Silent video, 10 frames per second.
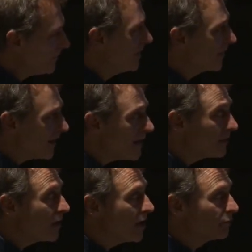that I
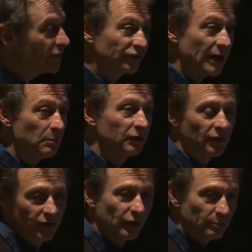thought resembled a
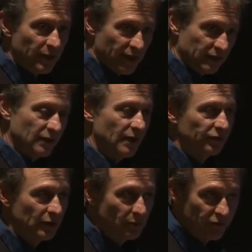little bit of
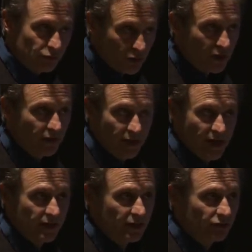some of his drawing in the
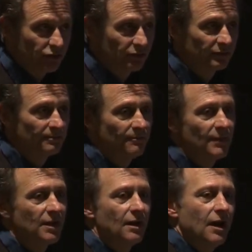90s.
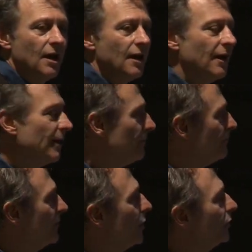It